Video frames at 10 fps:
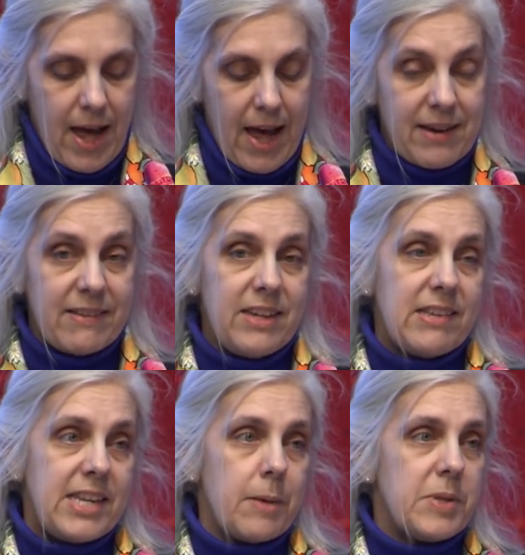And as he
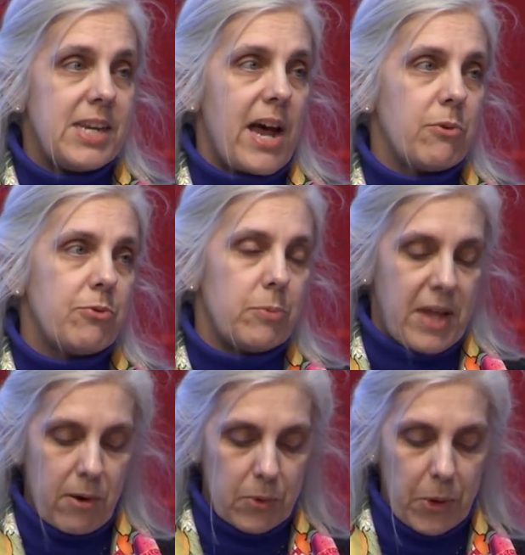steps down from
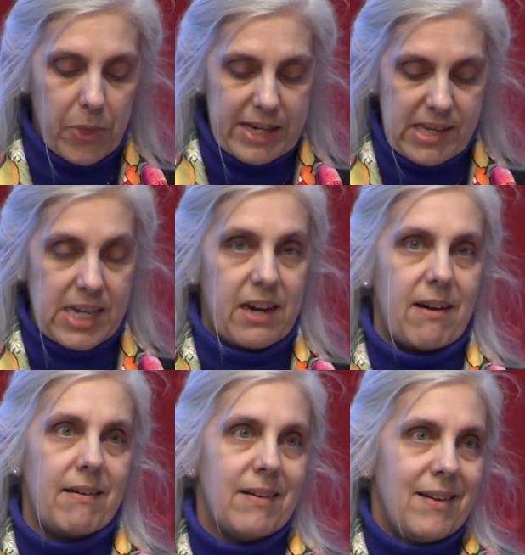that role this
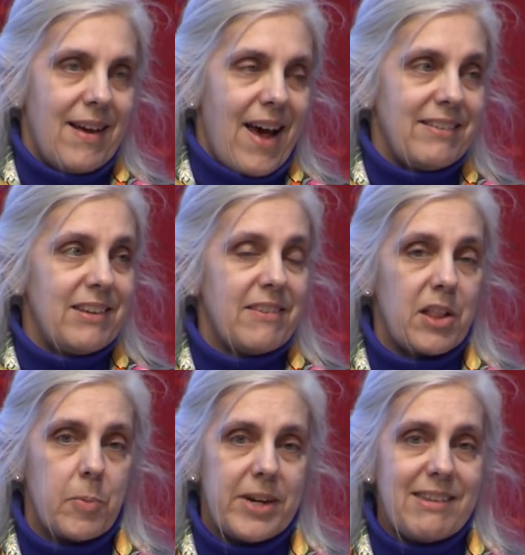year, as he
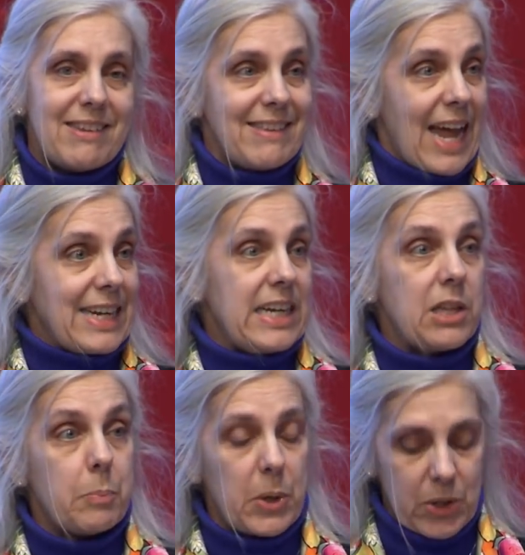celebrates his
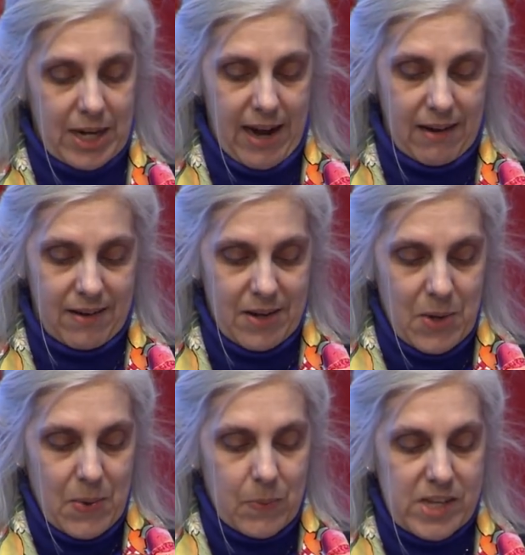90th birthday,
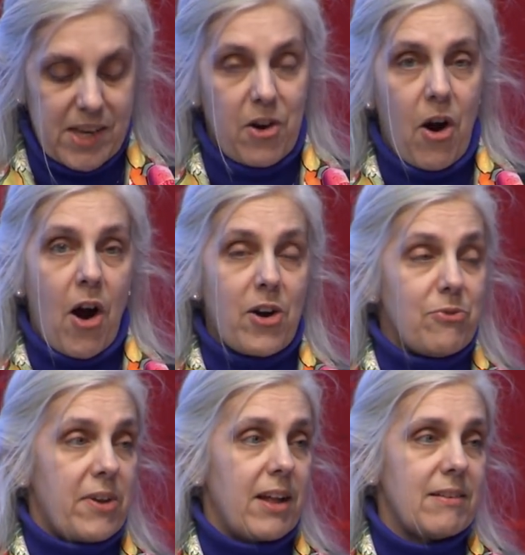we send our
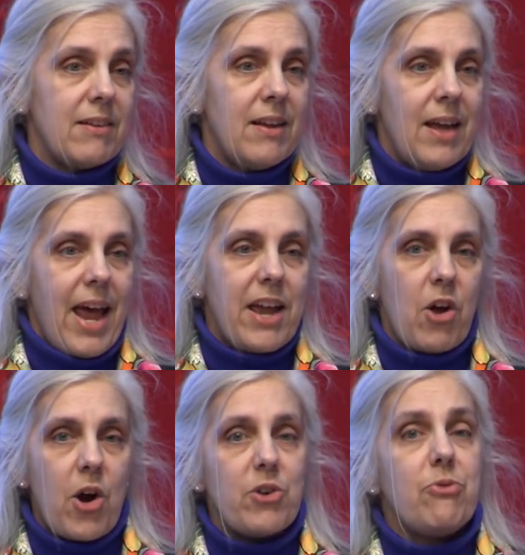heartfelt and
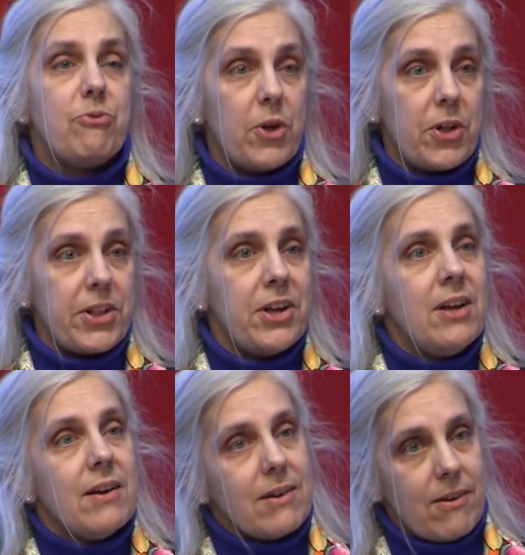heartful
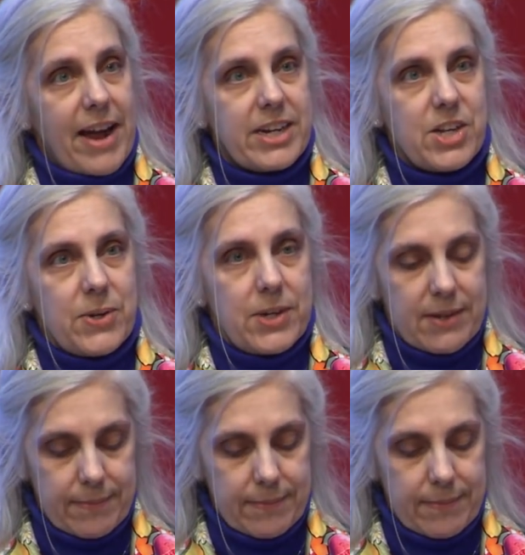gratitude.